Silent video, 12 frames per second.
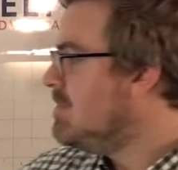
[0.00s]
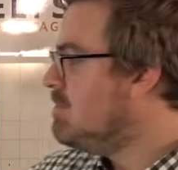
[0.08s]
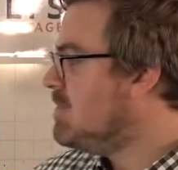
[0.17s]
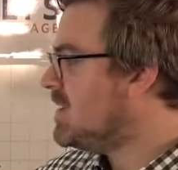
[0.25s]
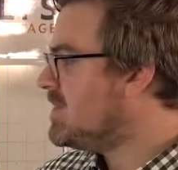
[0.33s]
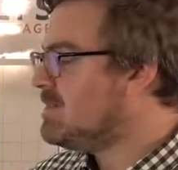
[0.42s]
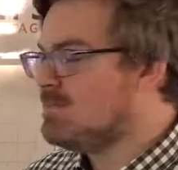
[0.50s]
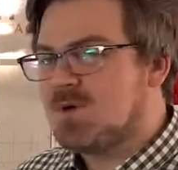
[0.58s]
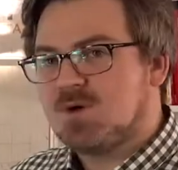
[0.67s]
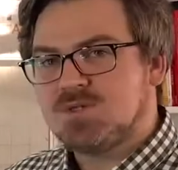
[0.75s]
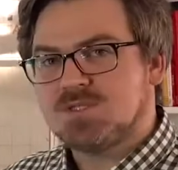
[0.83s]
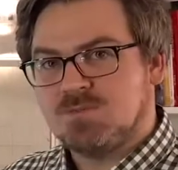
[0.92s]
But the
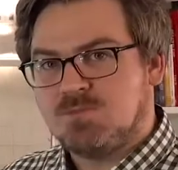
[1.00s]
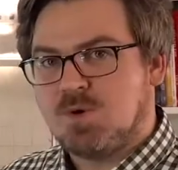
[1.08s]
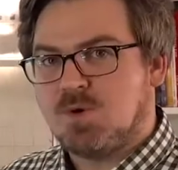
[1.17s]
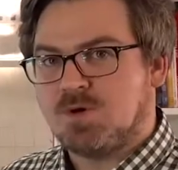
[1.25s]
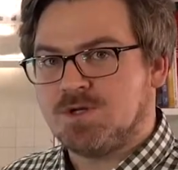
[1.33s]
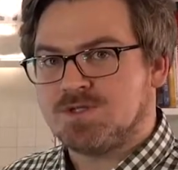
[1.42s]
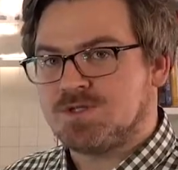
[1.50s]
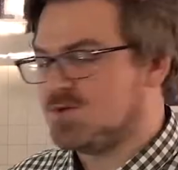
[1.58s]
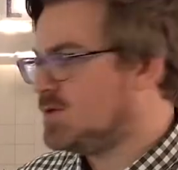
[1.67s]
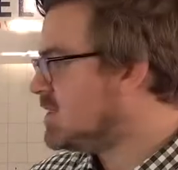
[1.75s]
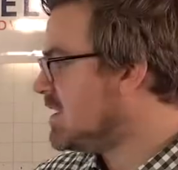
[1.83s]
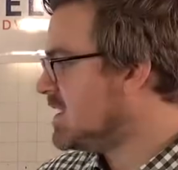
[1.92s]
most important
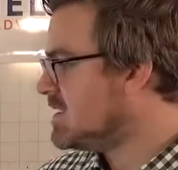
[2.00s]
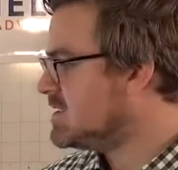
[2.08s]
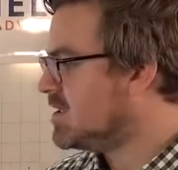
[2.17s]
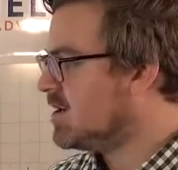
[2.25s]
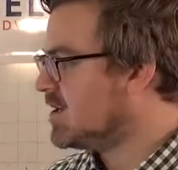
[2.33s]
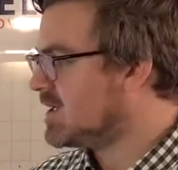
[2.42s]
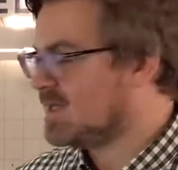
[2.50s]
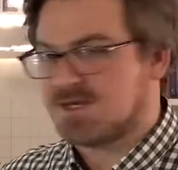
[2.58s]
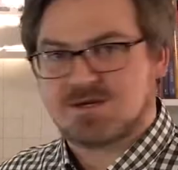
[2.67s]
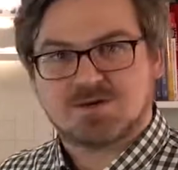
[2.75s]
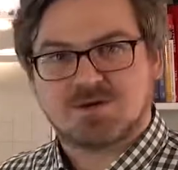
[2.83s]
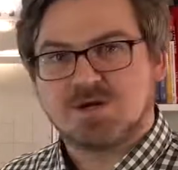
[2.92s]
2 things are
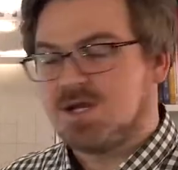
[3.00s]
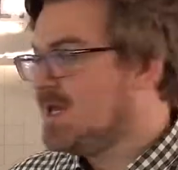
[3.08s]
here.